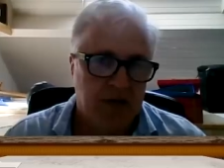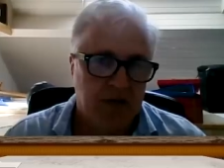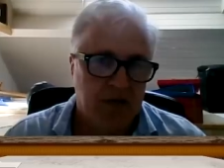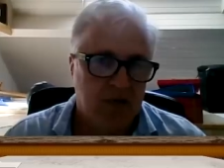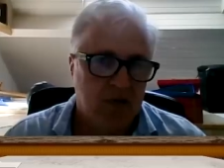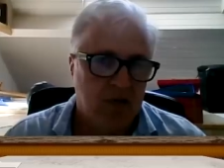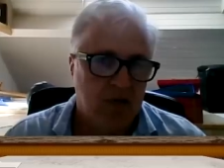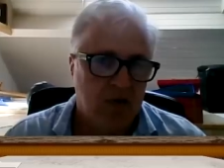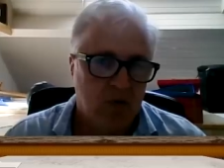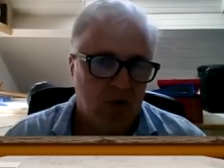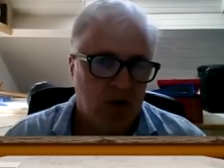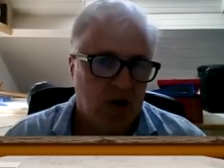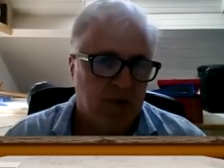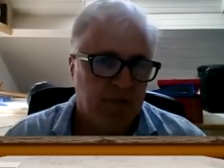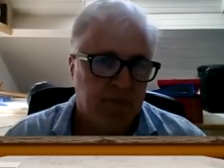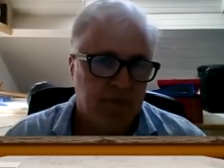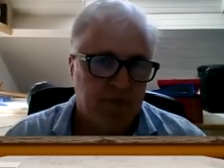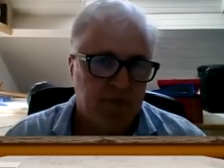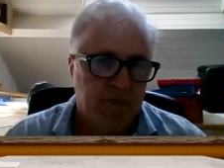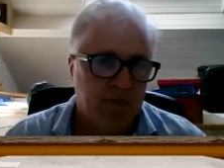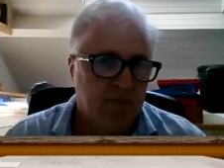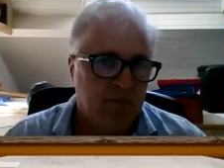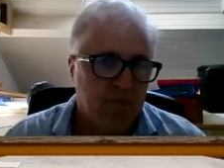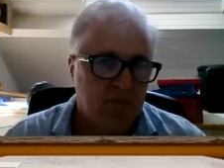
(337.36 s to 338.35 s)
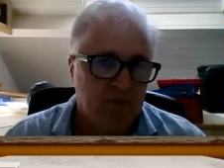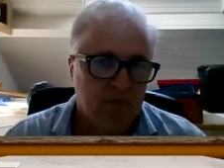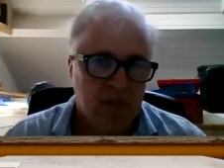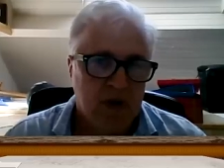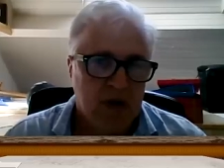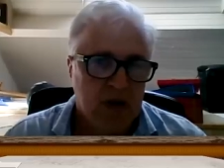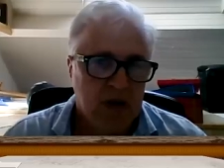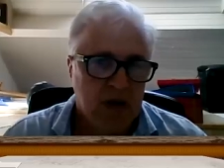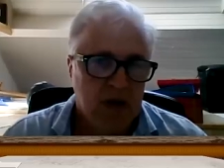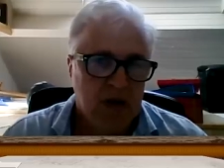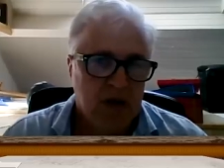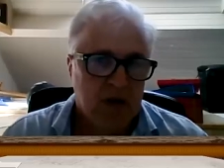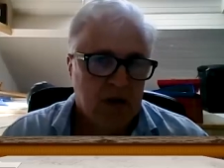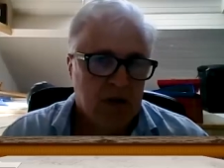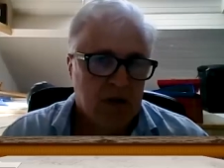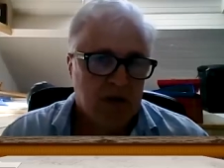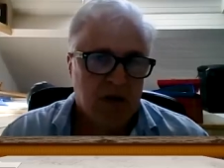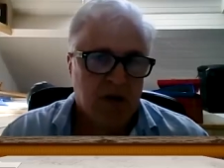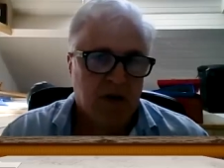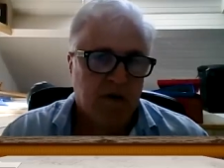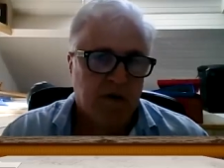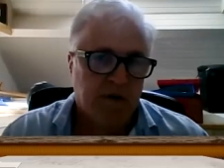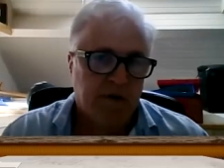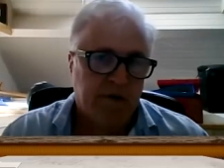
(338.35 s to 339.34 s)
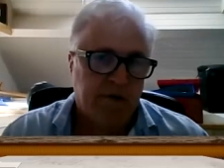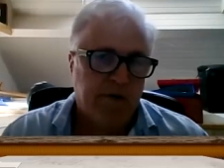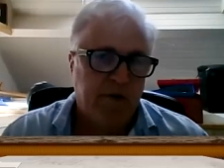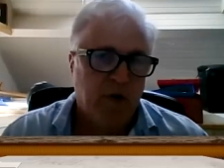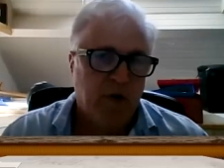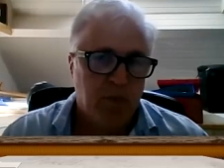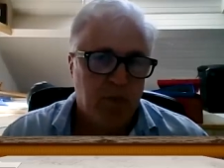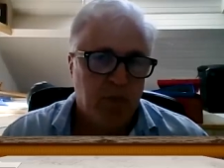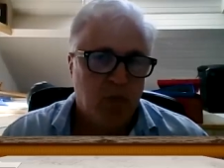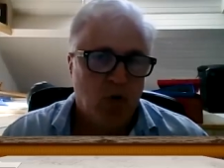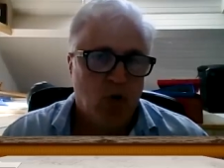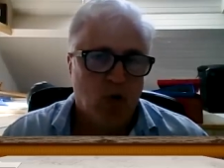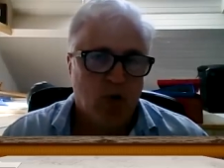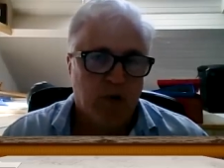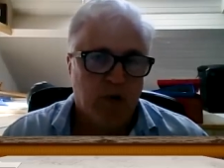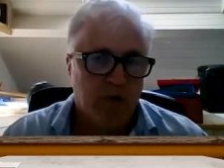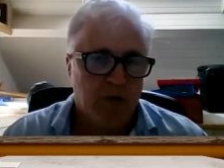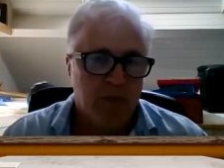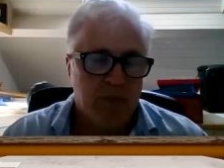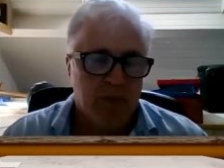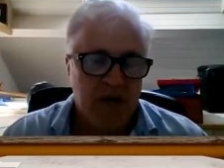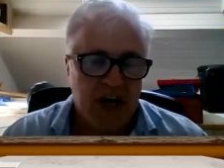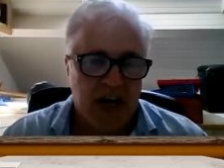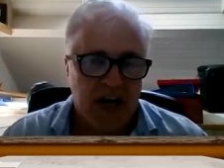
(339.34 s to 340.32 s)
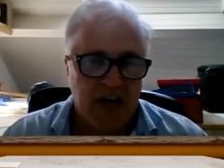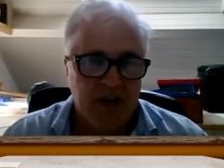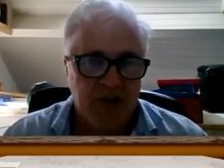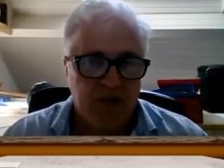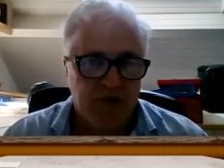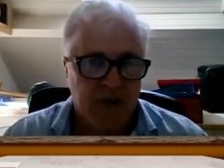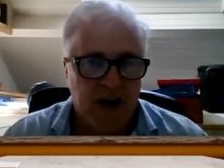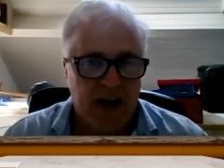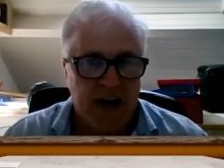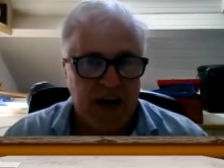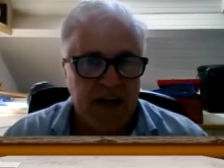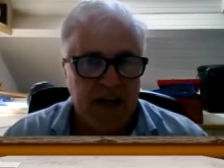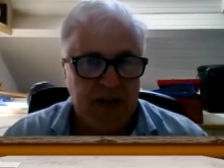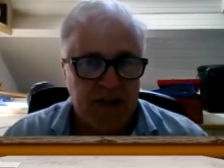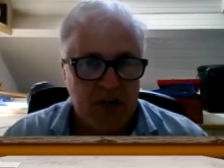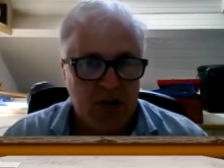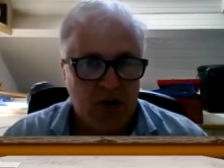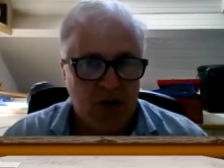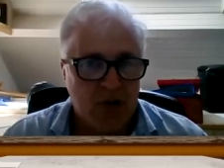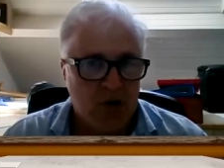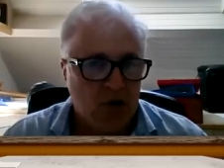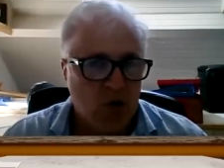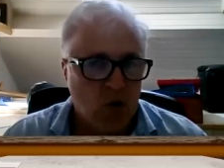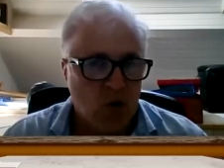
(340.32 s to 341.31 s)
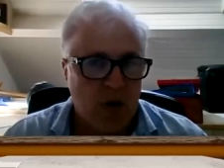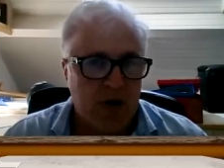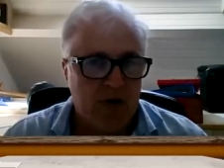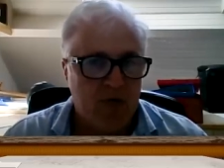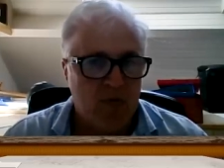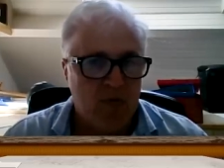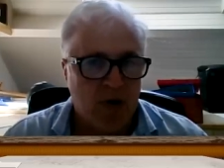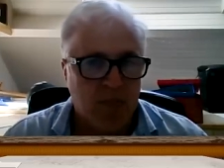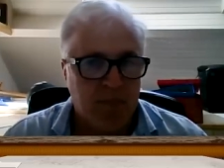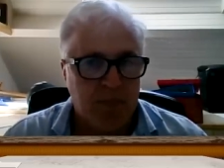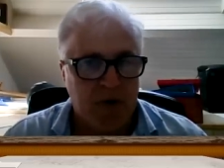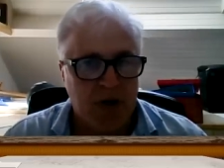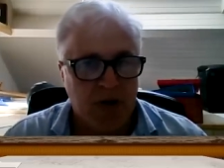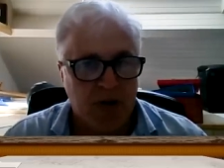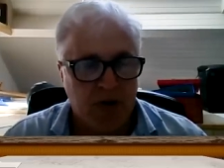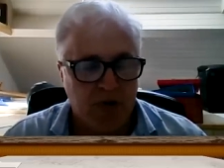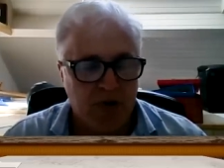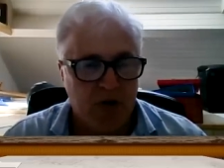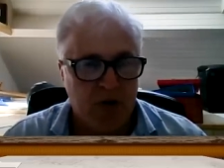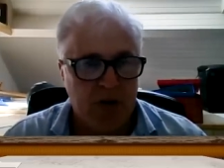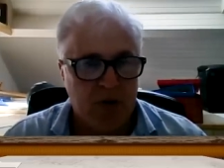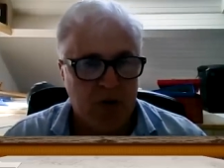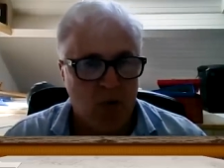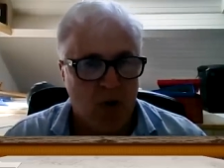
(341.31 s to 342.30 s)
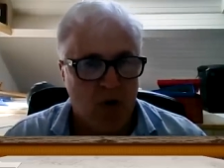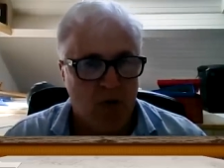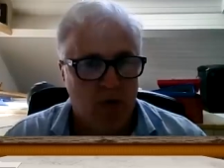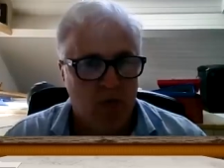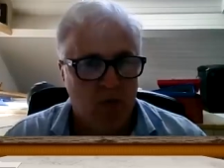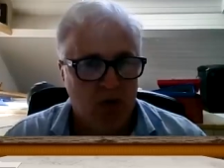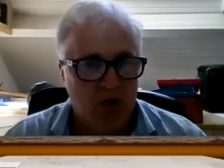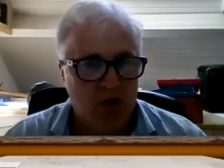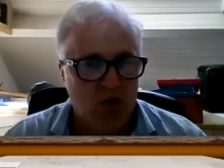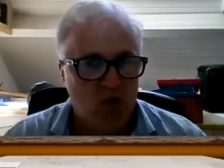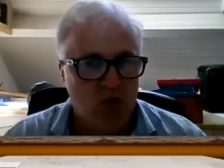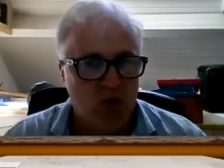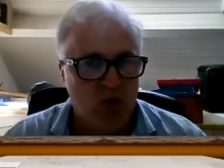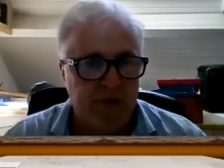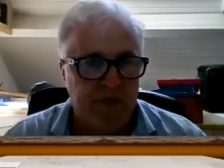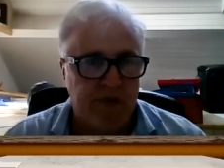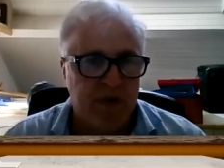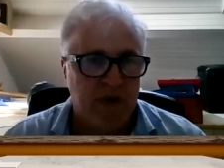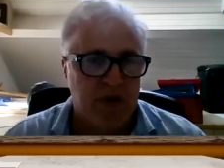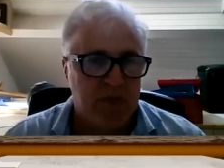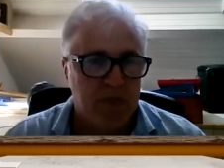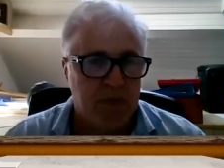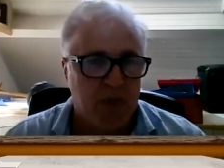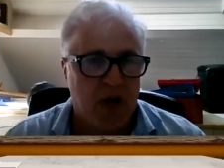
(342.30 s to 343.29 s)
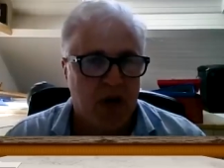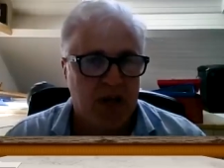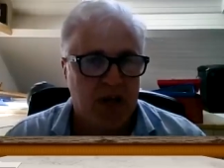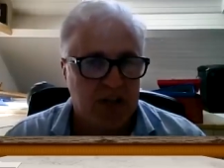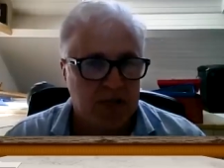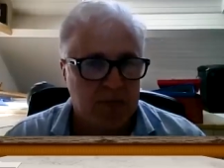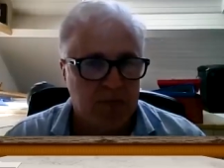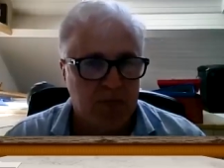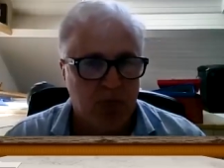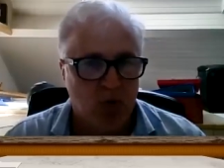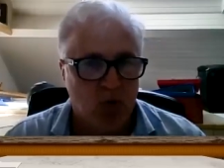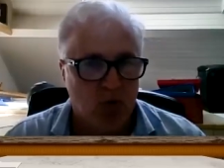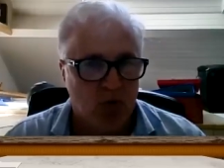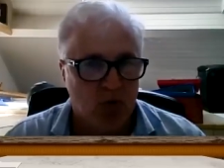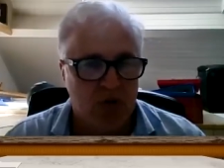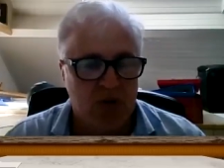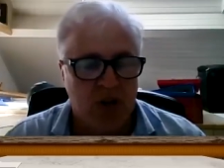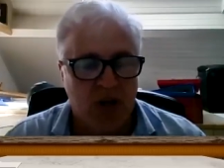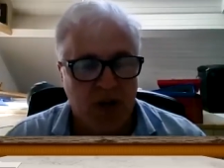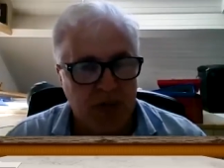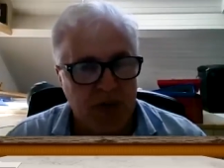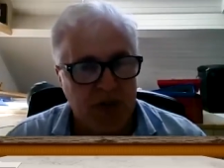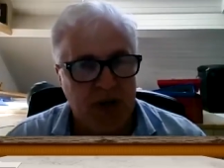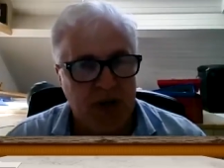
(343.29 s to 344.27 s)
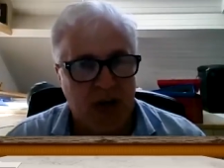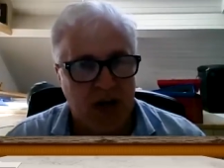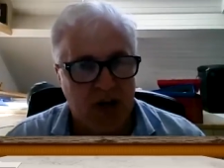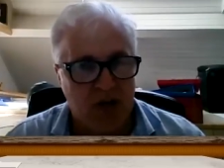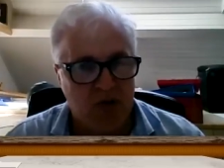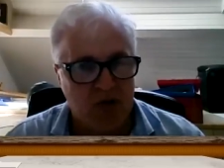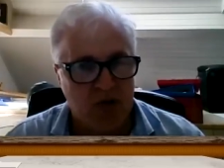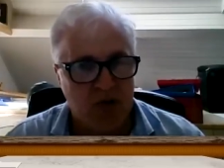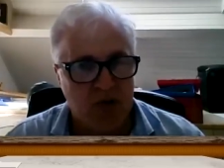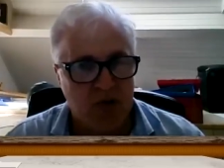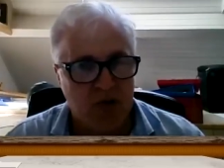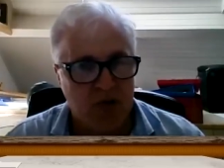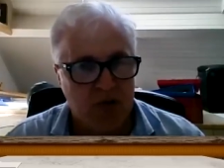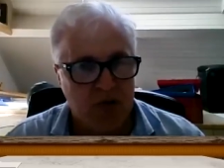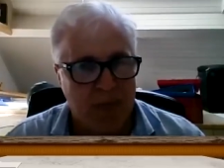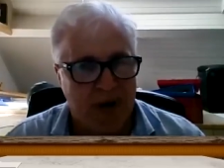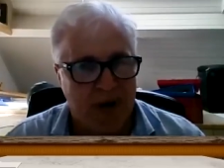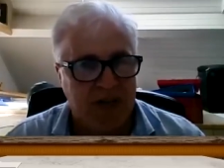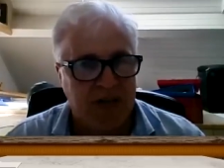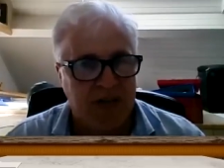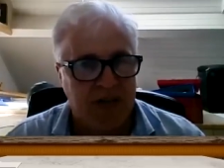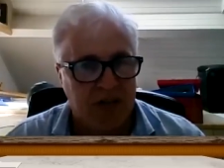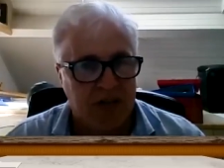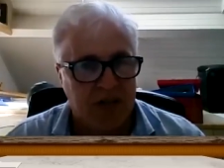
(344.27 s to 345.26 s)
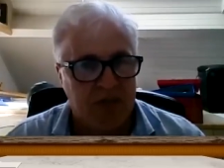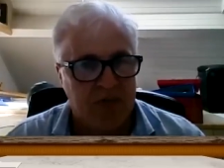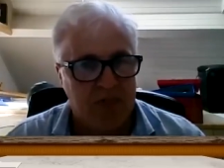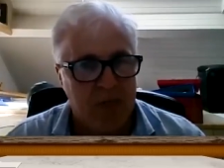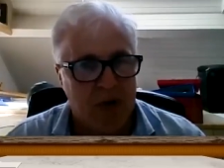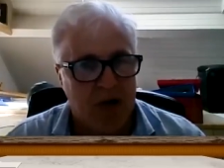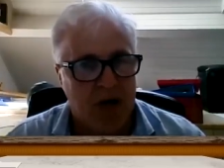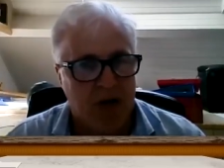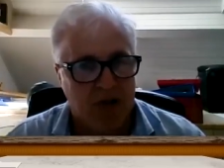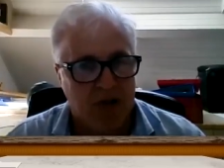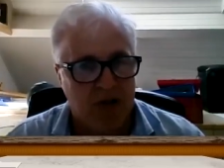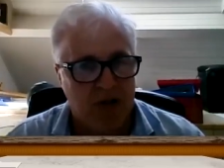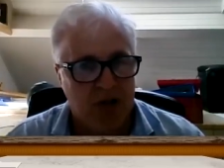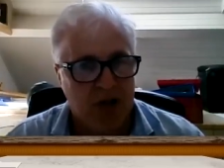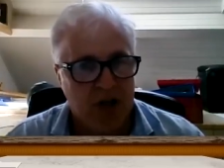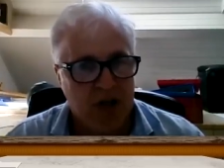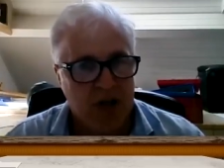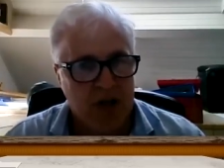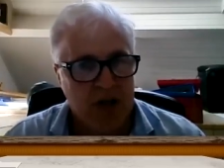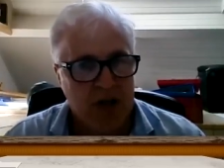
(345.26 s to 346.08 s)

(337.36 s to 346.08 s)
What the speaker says: who loved football from the age of 8 to quit rugby at 31 was driven by sport. Nothing else mattered as much.